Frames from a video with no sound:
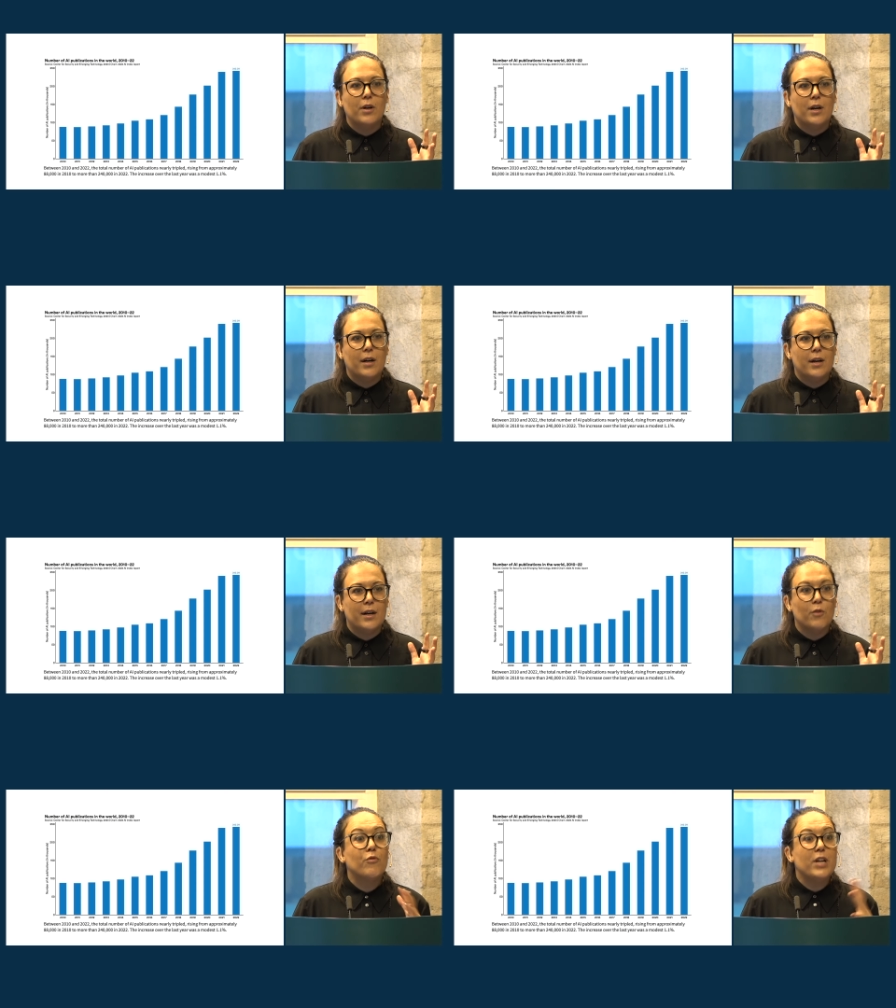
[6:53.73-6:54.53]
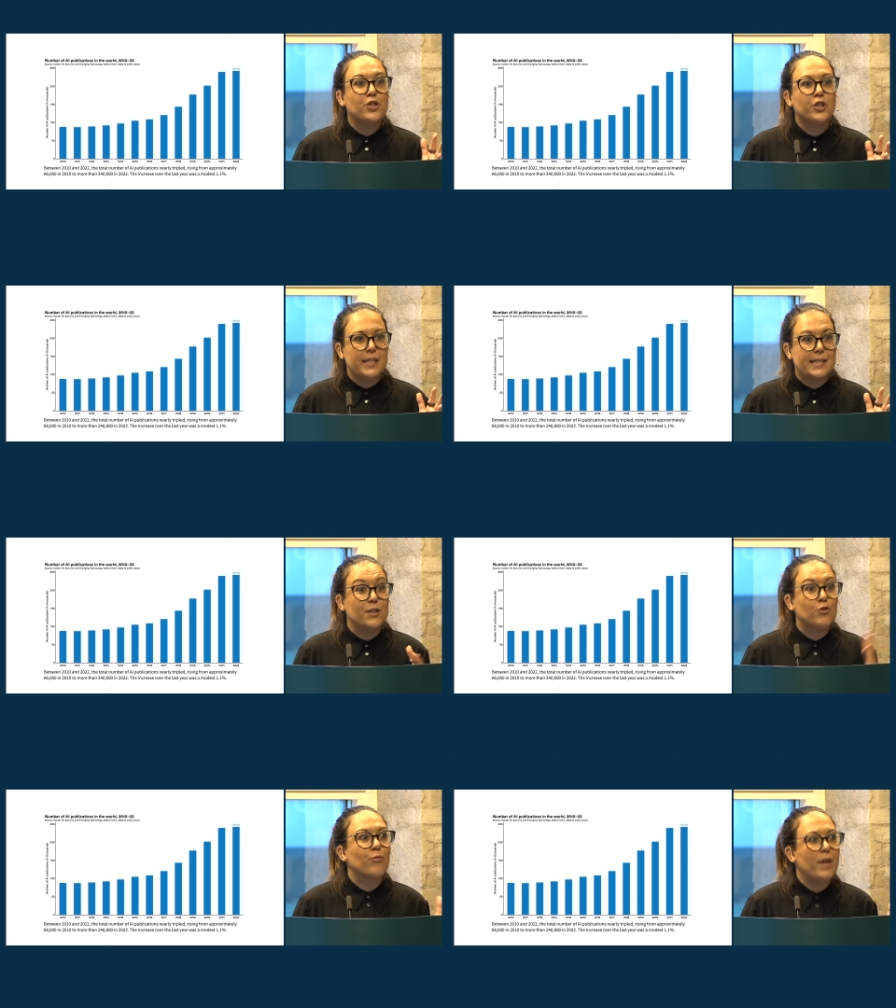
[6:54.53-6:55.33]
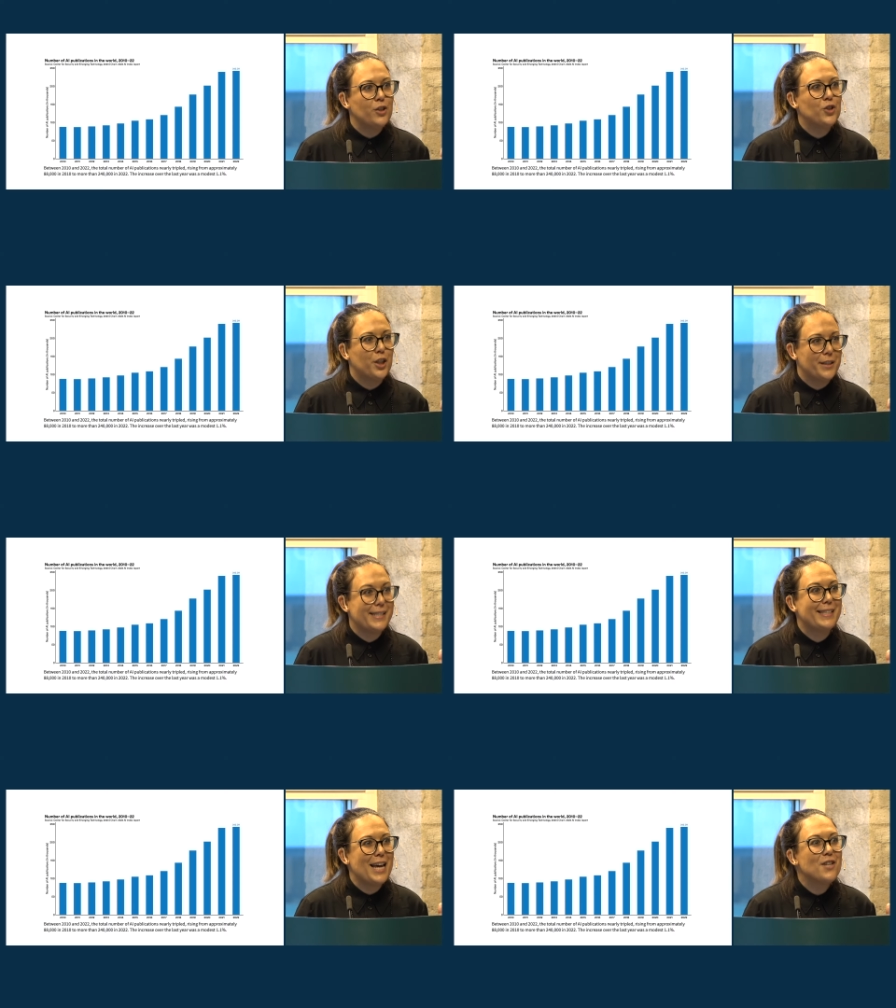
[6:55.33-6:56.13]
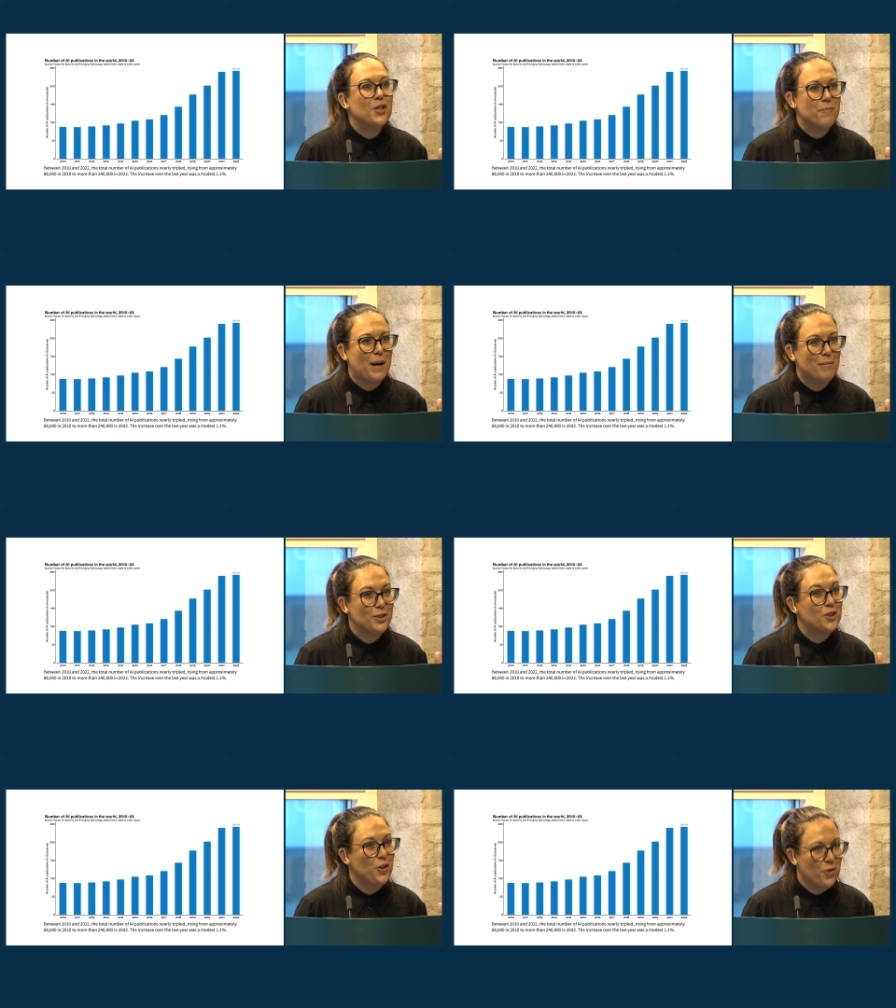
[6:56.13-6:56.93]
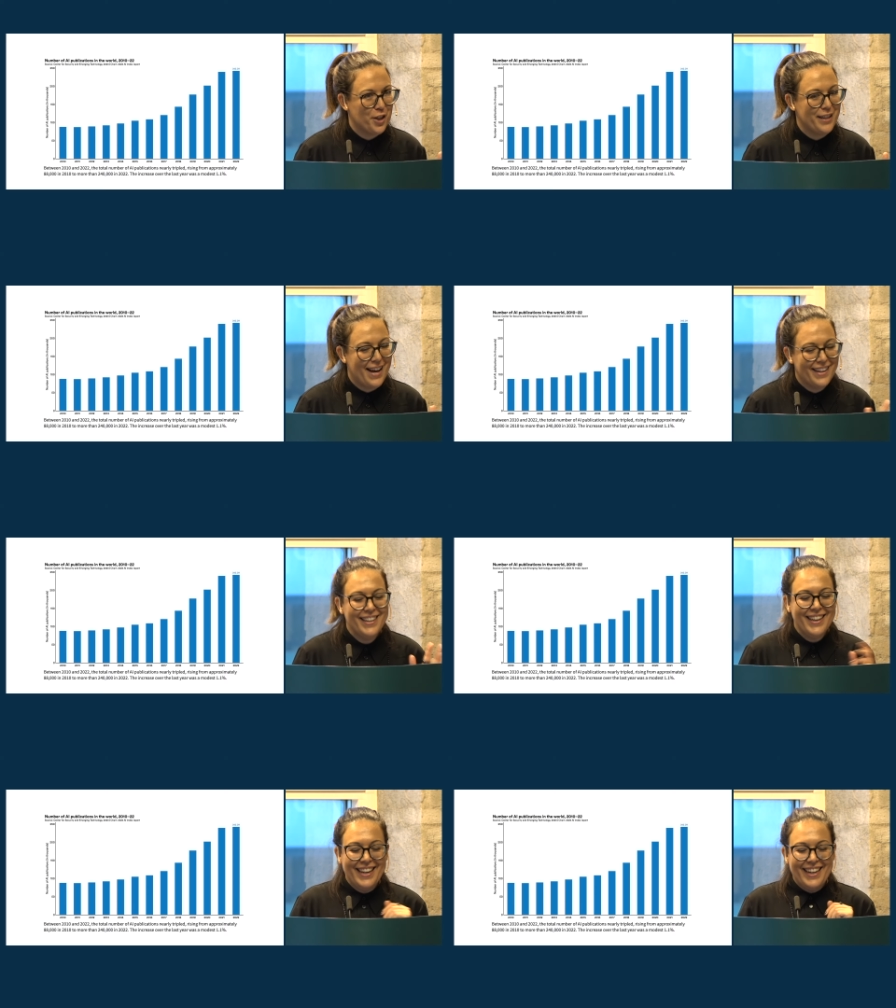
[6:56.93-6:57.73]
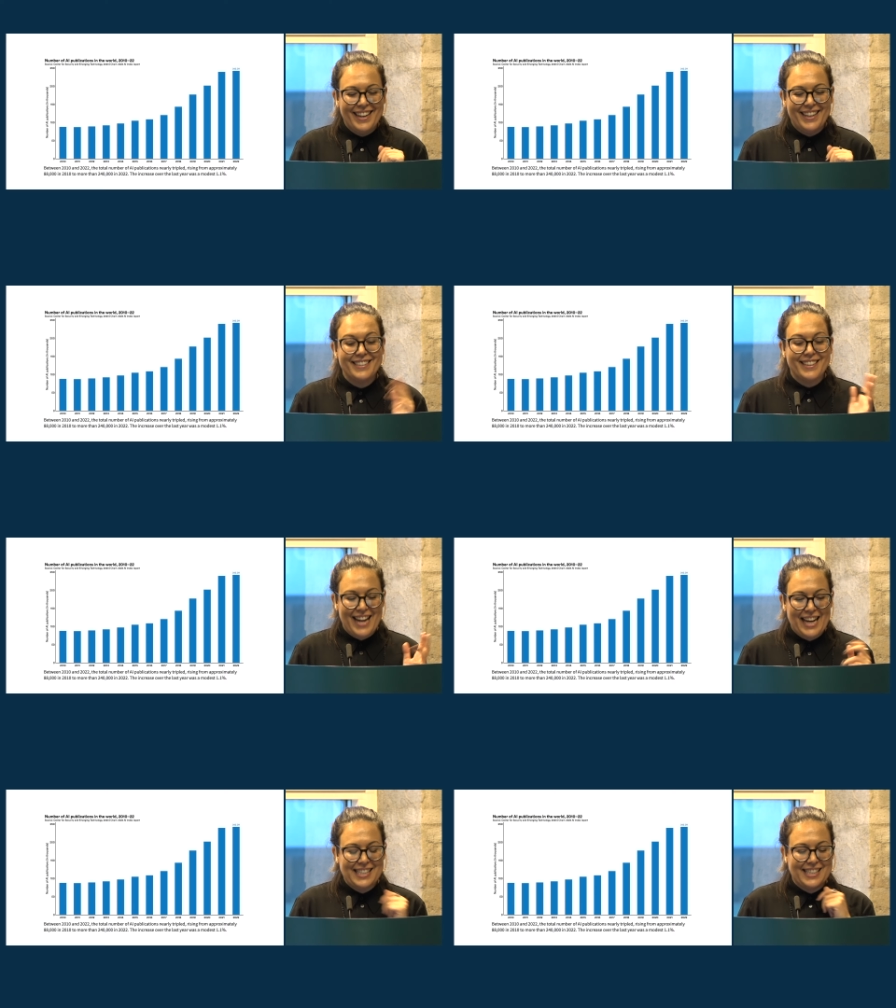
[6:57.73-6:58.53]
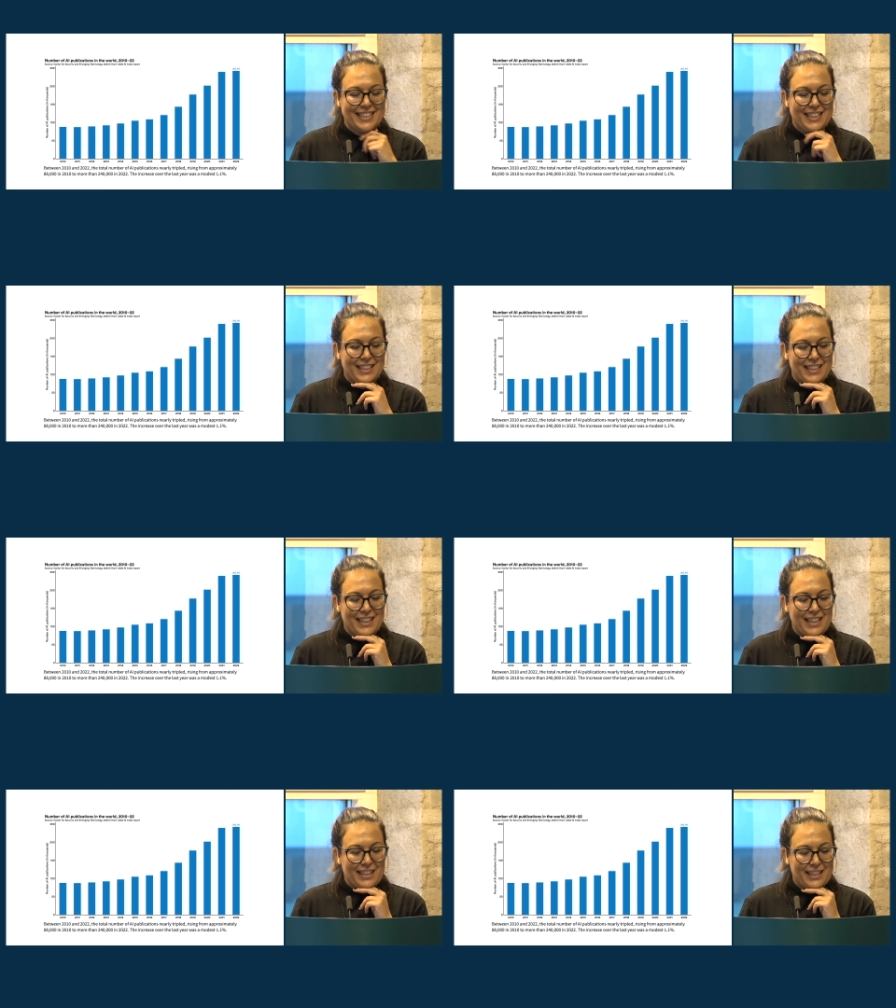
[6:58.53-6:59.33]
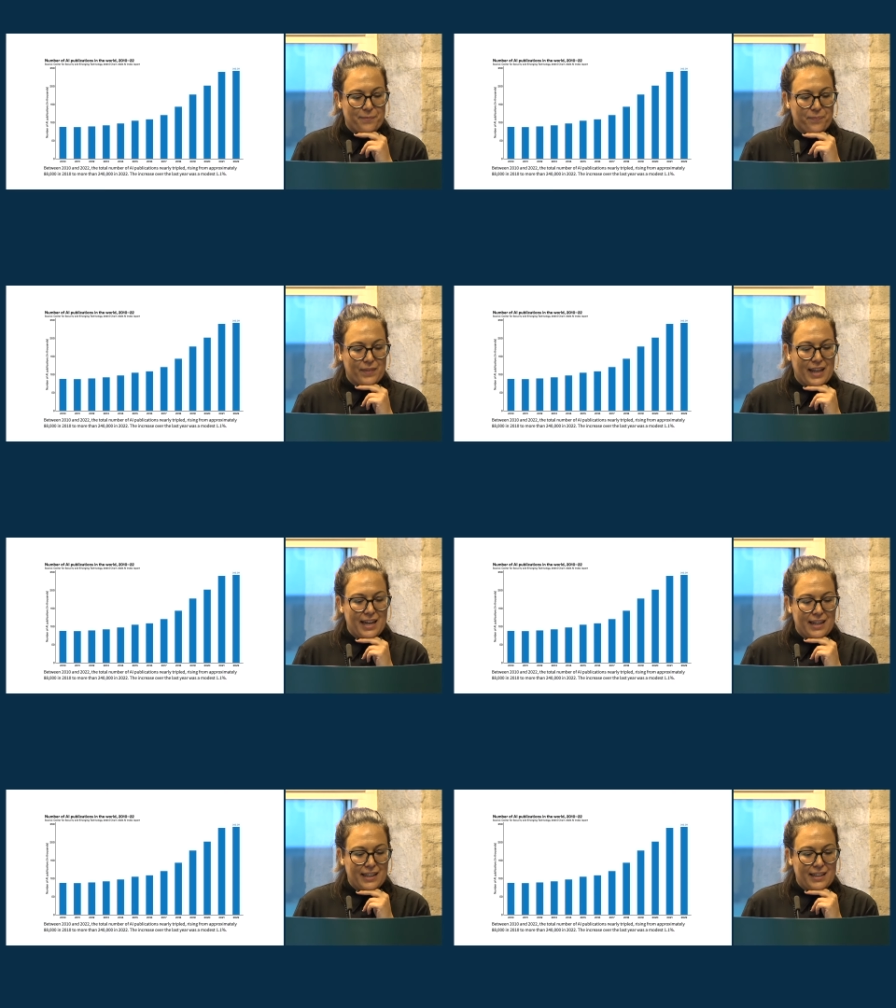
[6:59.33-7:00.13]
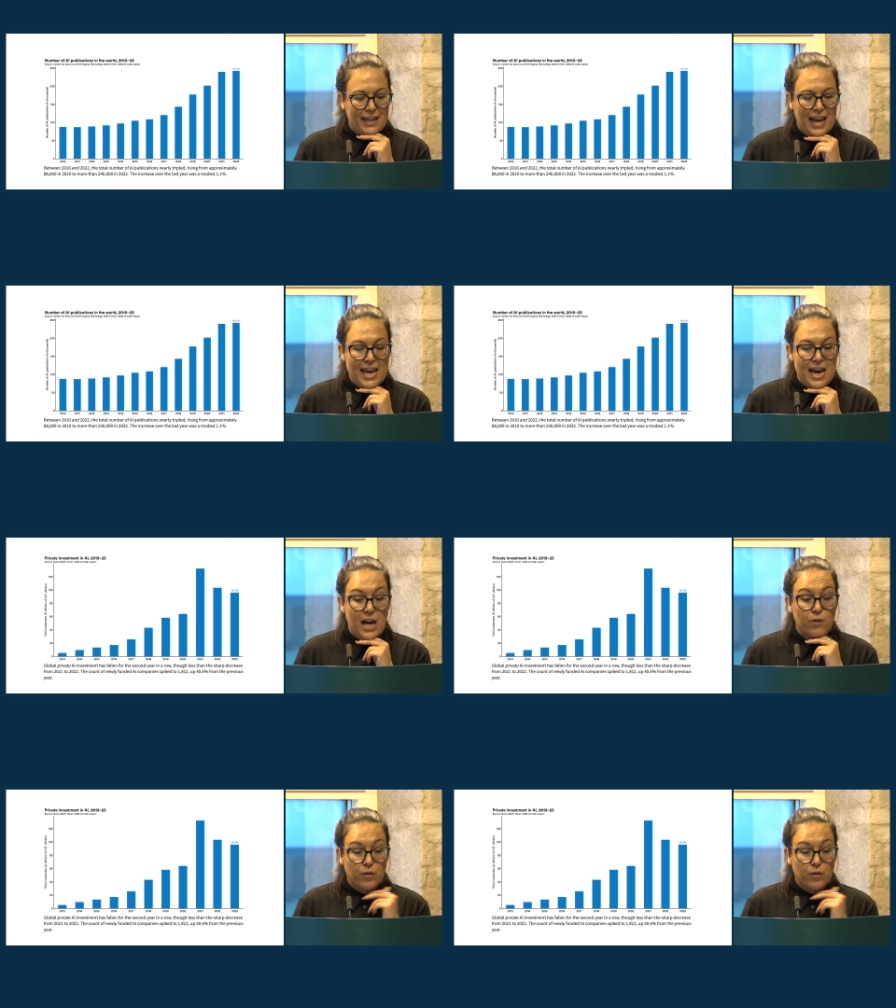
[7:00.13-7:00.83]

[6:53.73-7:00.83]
uh, reach this saturation stage in publishing or not. Uh, the next uh, um, uh, AI